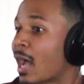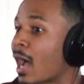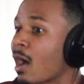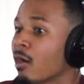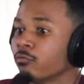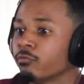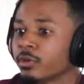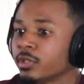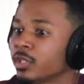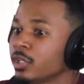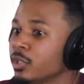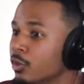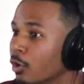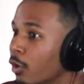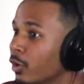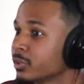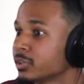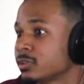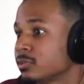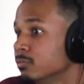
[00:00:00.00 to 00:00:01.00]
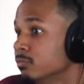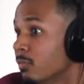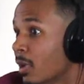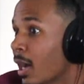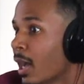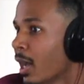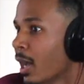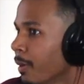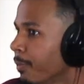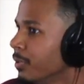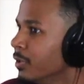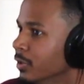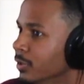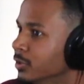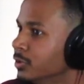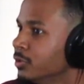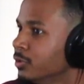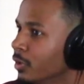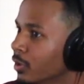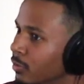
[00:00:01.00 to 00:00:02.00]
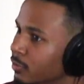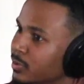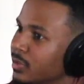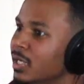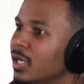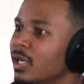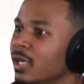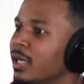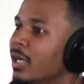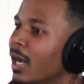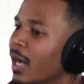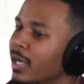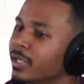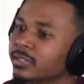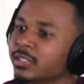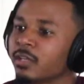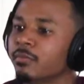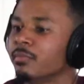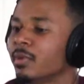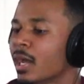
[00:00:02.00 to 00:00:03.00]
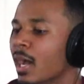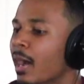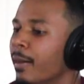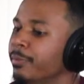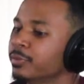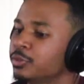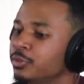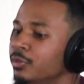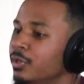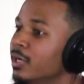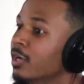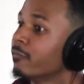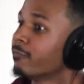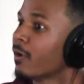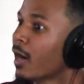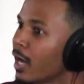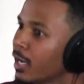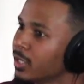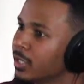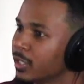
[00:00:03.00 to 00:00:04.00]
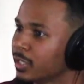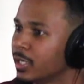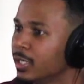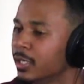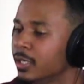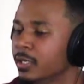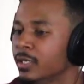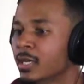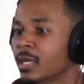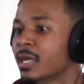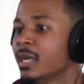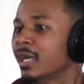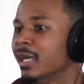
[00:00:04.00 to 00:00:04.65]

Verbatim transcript: I really lost my happiness. You know what I'm saying? And God has given me an opportunity to find it again.